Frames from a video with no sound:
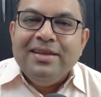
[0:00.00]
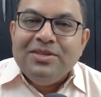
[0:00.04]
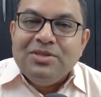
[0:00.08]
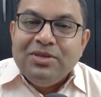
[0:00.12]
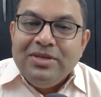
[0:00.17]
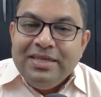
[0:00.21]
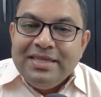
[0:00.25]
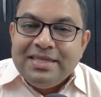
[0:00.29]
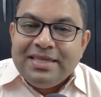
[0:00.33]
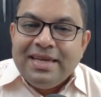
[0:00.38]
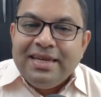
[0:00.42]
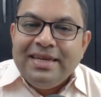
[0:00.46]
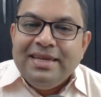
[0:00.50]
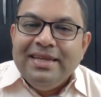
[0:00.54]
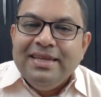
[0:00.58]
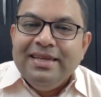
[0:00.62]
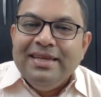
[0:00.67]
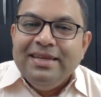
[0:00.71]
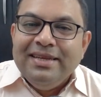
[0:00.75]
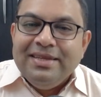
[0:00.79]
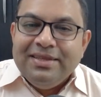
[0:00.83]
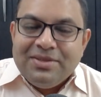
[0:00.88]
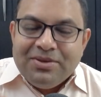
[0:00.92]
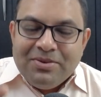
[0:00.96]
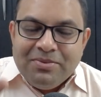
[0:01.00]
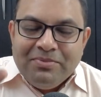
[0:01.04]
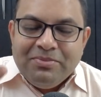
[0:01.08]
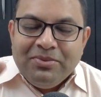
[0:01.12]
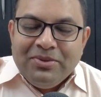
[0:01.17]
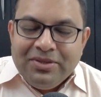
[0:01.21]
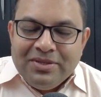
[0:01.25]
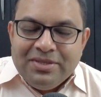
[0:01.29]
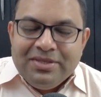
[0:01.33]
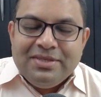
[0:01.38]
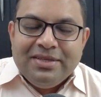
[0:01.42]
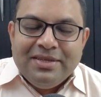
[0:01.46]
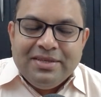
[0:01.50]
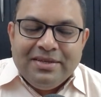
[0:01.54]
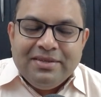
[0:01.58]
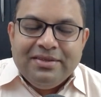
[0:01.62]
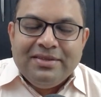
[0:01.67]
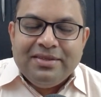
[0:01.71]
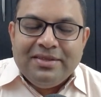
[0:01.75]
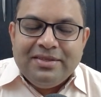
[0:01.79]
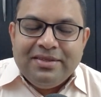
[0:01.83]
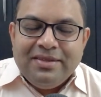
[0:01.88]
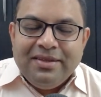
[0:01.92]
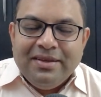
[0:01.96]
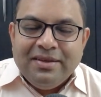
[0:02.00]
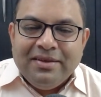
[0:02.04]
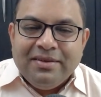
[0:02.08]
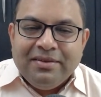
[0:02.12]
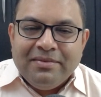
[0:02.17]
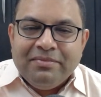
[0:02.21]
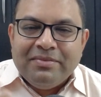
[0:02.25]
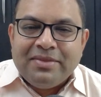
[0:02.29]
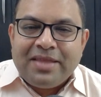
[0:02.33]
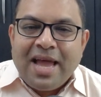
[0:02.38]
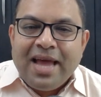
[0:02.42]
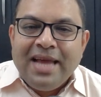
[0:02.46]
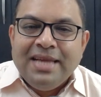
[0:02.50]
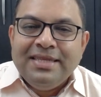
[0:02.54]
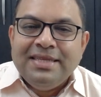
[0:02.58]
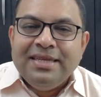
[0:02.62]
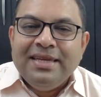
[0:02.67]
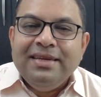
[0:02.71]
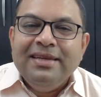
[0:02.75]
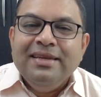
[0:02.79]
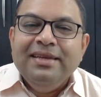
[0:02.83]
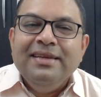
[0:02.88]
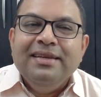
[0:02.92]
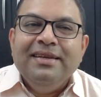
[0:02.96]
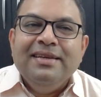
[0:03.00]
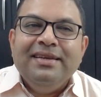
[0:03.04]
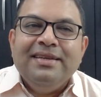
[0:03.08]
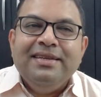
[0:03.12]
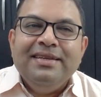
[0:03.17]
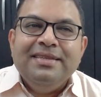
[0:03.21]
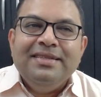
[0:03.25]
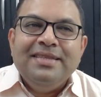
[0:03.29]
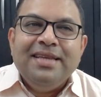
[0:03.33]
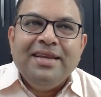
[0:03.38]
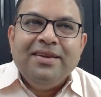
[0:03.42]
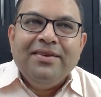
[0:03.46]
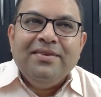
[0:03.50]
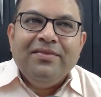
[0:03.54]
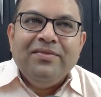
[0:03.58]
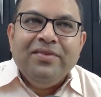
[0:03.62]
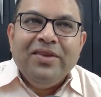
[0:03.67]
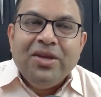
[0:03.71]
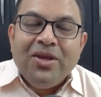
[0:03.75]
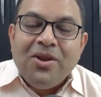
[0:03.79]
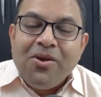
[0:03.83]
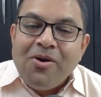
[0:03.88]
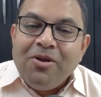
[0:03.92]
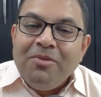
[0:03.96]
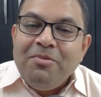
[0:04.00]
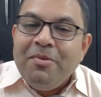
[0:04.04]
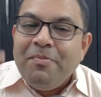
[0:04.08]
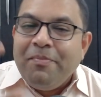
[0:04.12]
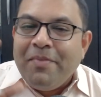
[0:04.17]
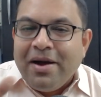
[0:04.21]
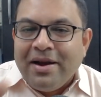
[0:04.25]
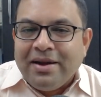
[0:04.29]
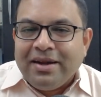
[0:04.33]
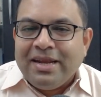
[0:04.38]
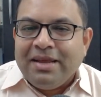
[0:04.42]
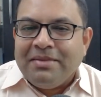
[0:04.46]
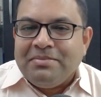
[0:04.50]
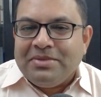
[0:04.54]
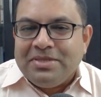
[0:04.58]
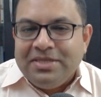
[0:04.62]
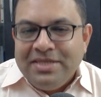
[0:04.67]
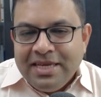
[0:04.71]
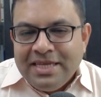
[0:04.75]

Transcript: So he said, Thay said, is that we can all be part-times.